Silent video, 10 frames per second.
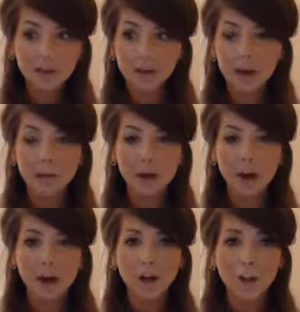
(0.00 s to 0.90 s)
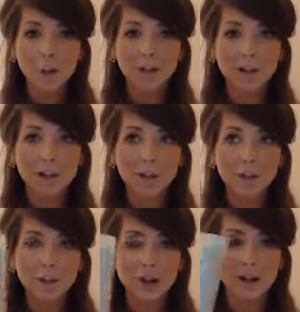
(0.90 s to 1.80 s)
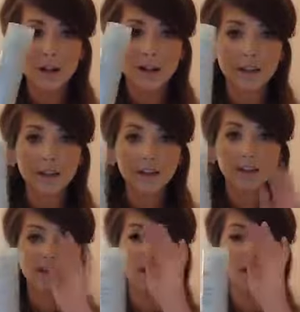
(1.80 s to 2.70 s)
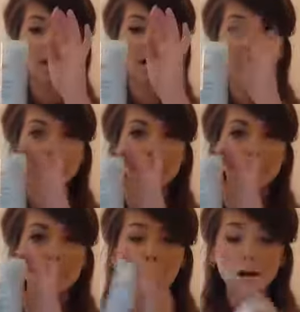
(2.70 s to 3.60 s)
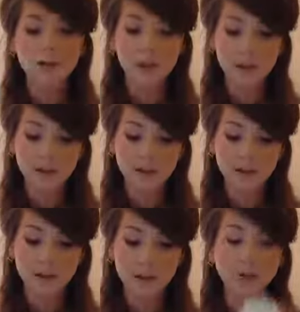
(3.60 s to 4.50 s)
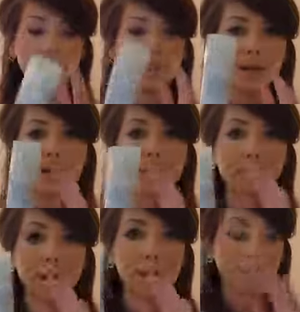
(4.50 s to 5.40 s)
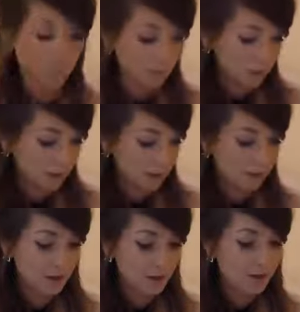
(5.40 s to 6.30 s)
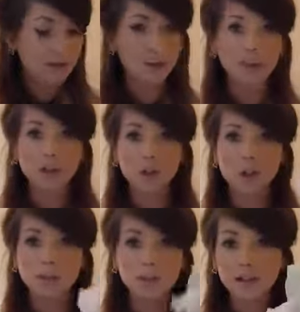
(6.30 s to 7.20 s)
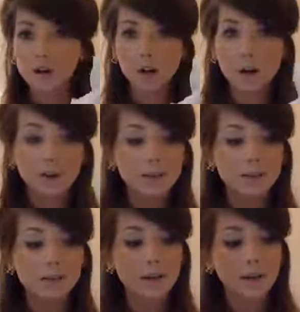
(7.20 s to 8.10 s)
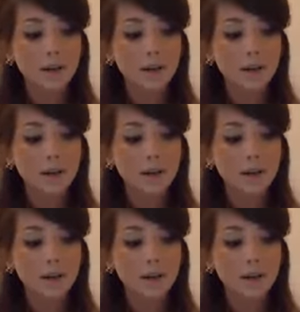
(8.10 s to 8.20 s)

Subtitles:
I always buy the I think it's 100ml pump with the 2 muslin cloths.